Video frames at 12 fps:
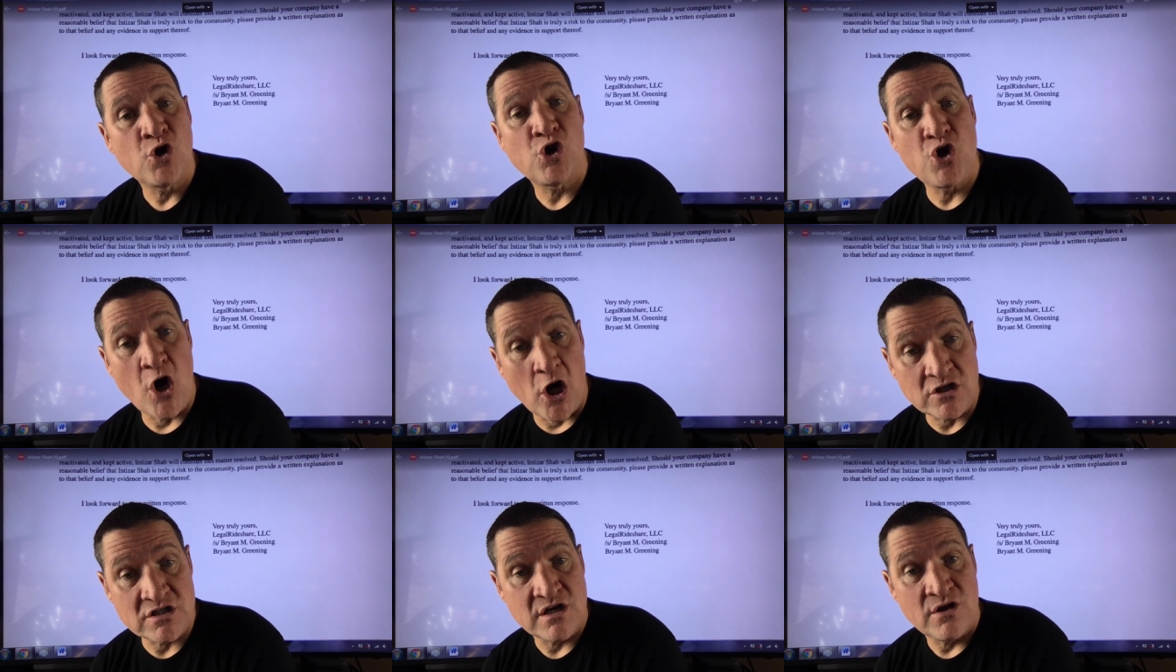
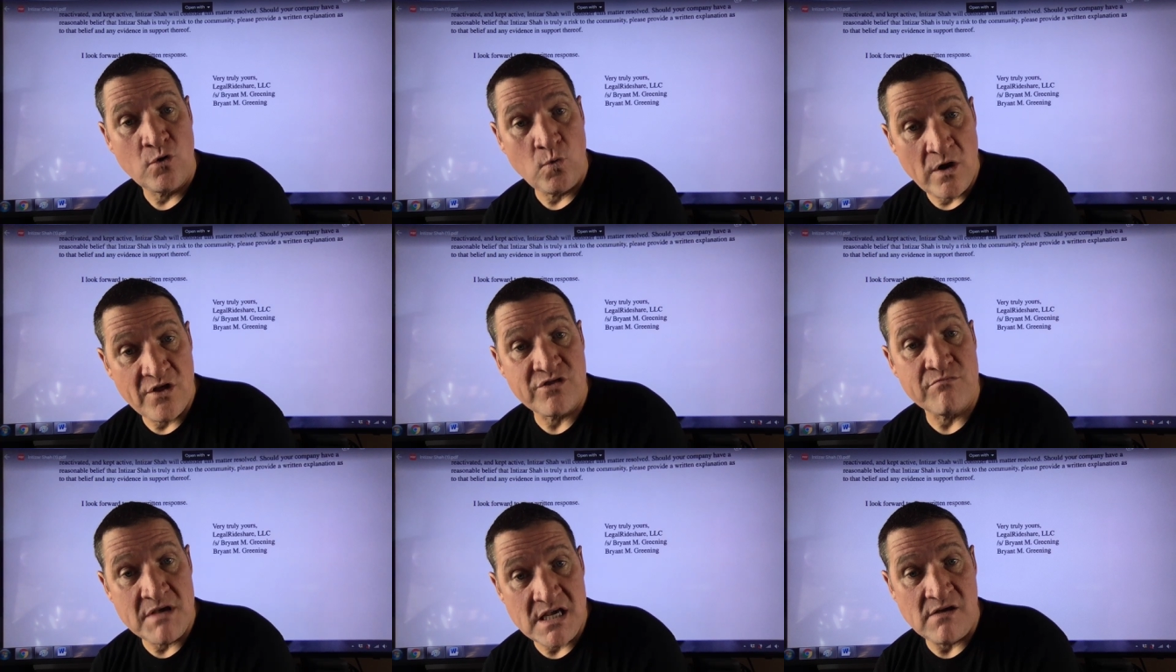not with
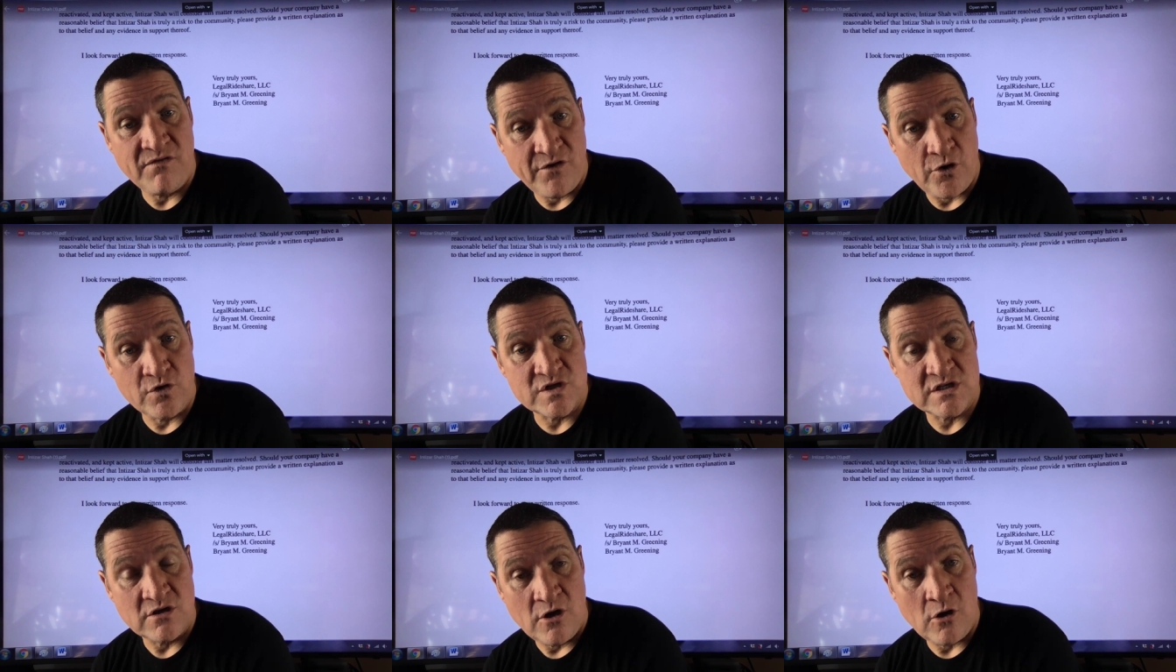me,
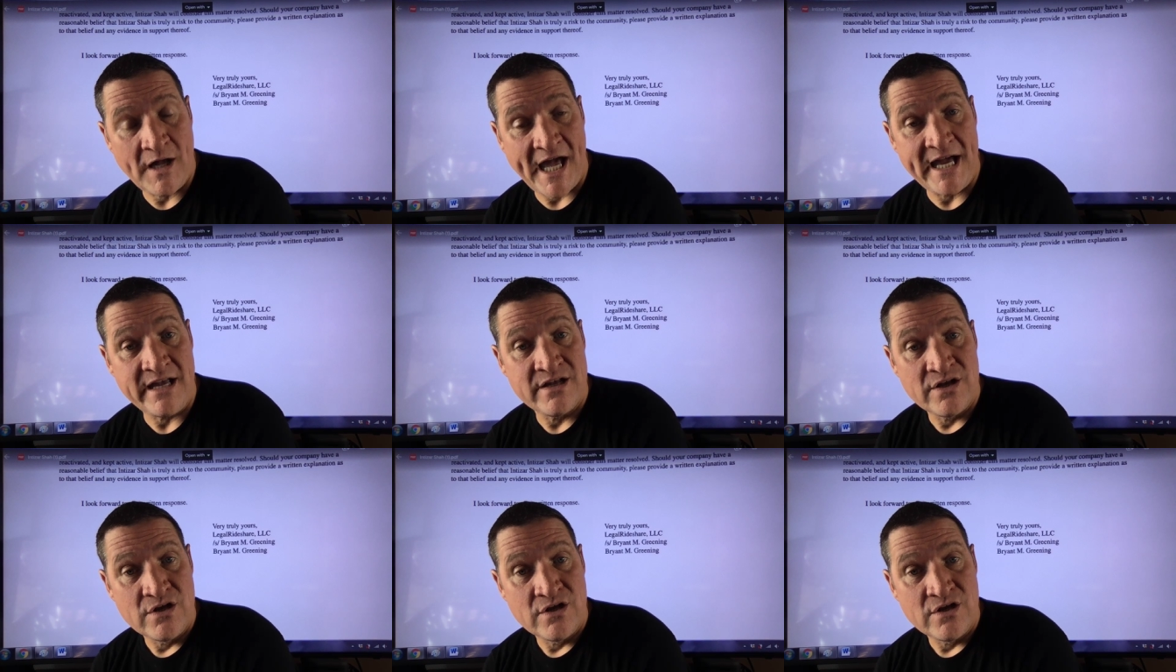folks. Okay?